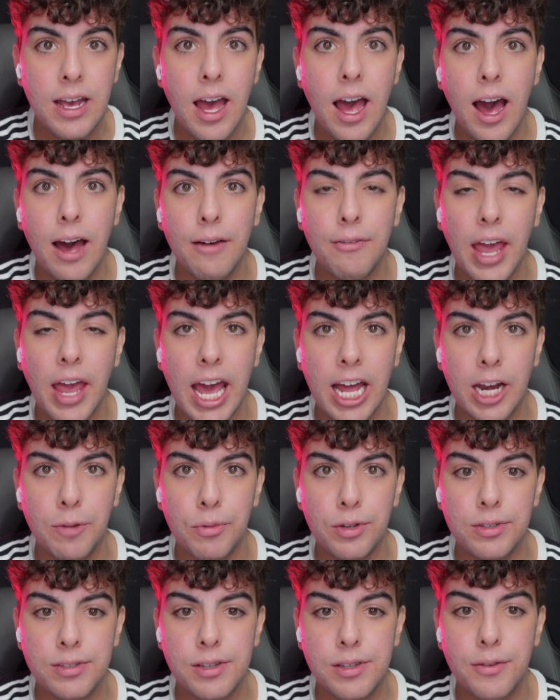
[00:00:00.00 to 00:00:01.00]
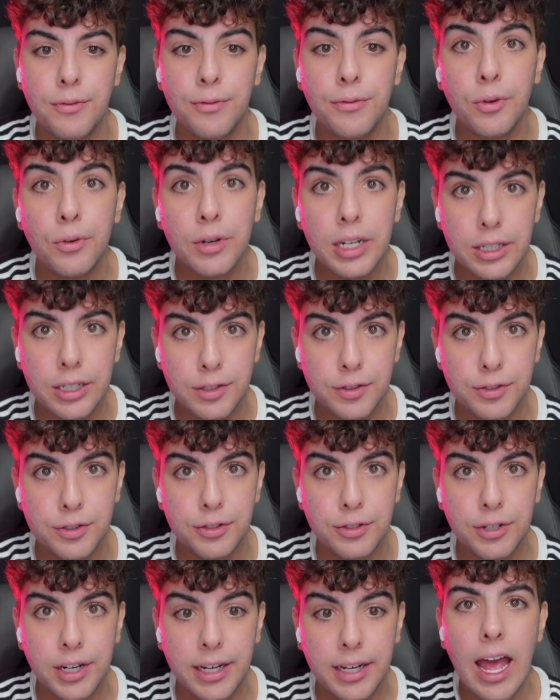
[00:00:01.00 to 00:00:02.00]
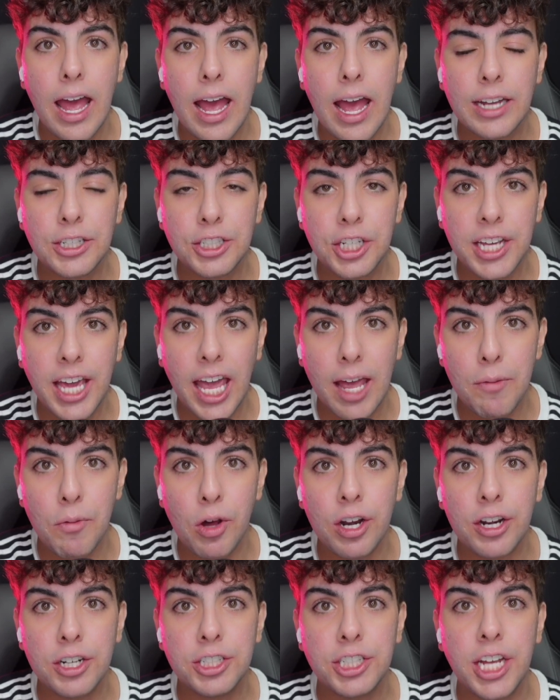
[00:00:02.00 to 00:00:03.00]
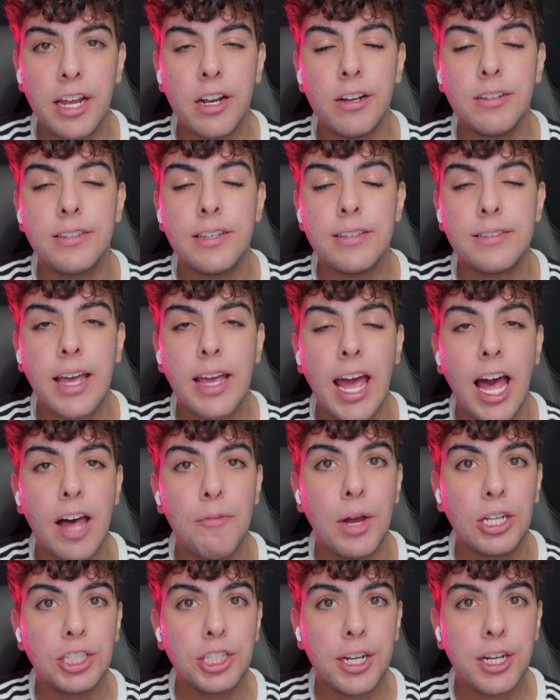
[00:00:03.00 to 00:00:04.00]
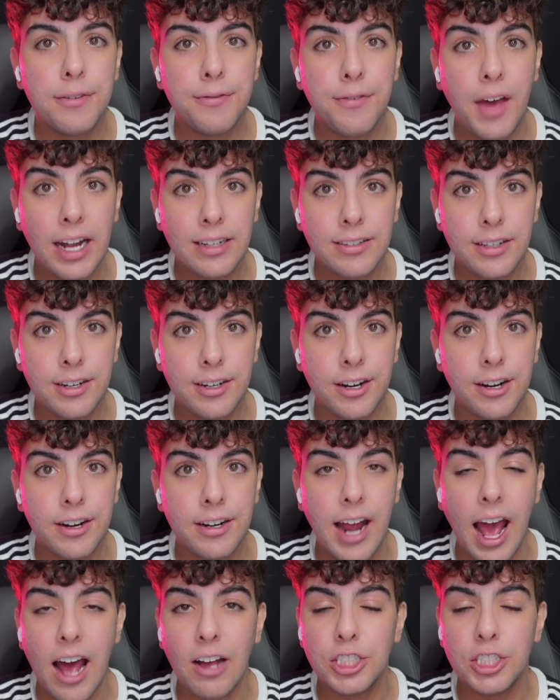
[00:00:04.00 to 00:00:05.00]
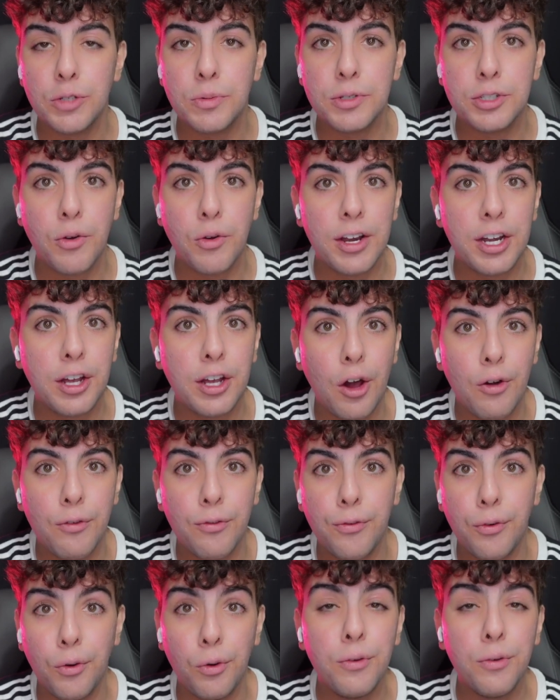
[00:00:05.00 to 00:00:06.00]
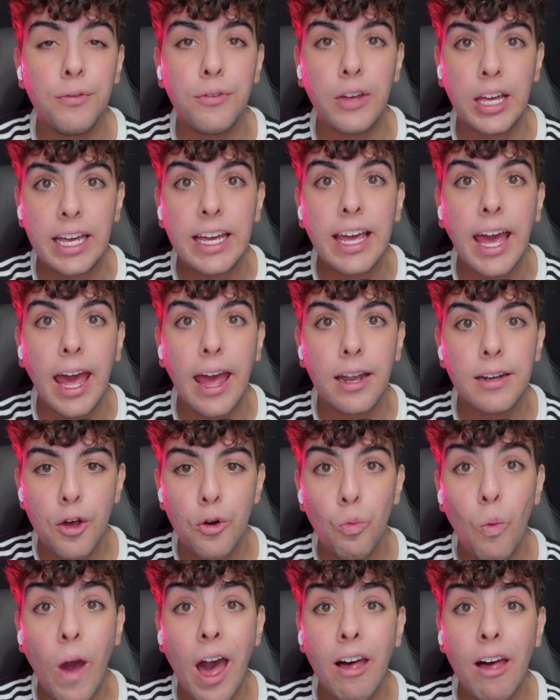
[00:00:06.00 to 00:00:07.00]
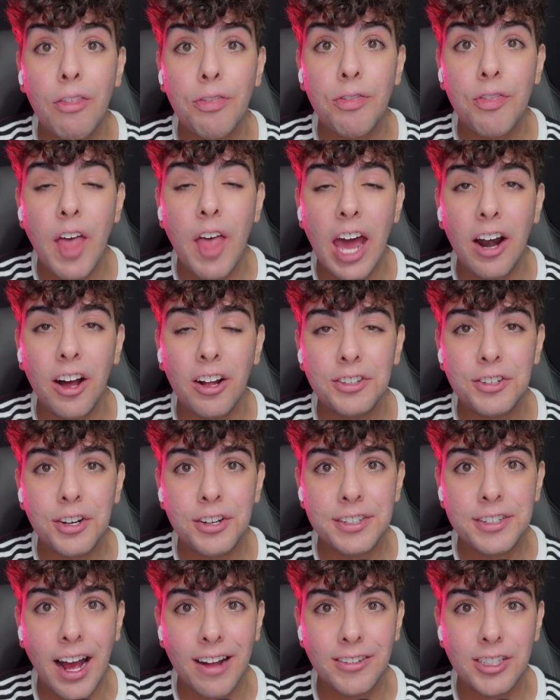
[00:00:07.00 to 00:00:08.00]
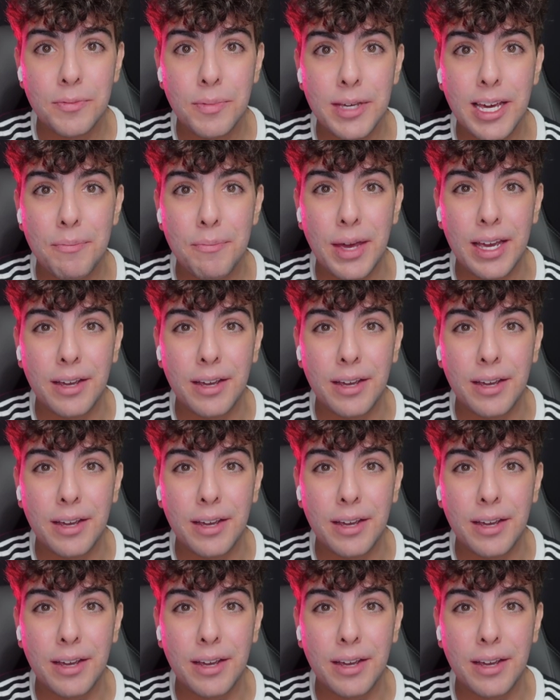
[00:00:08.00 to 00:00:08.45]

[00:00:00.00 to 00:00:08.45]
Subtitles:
of animals in the food industry, and she came on her channel to say how much it affected her and how she was going to go full vegan. Well, that all turned out to be a big